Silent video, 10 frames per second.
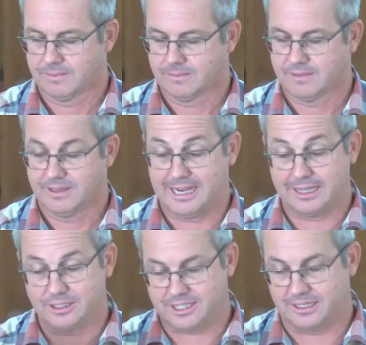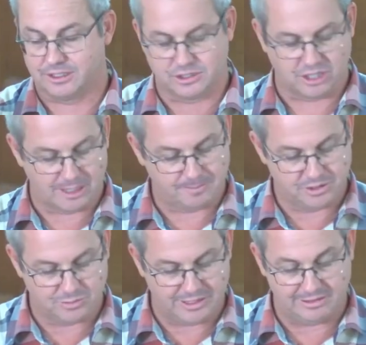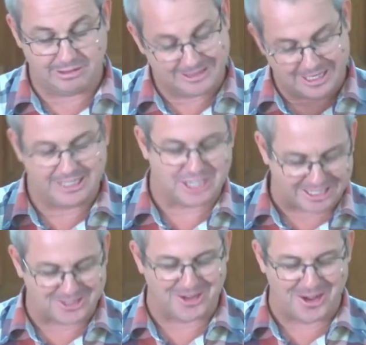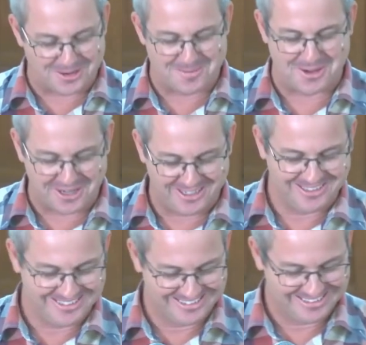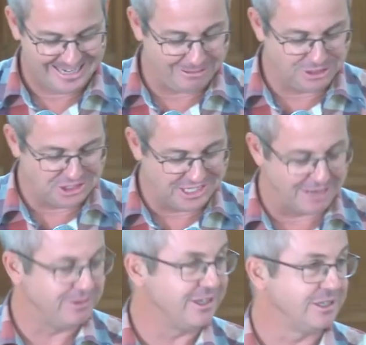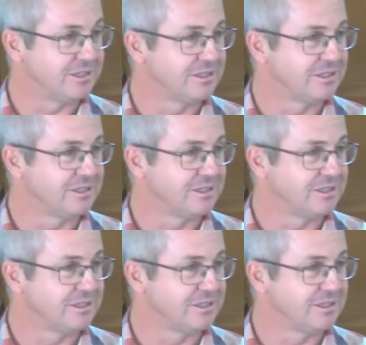The other 10 disciples, they're just like me. How would you go with this?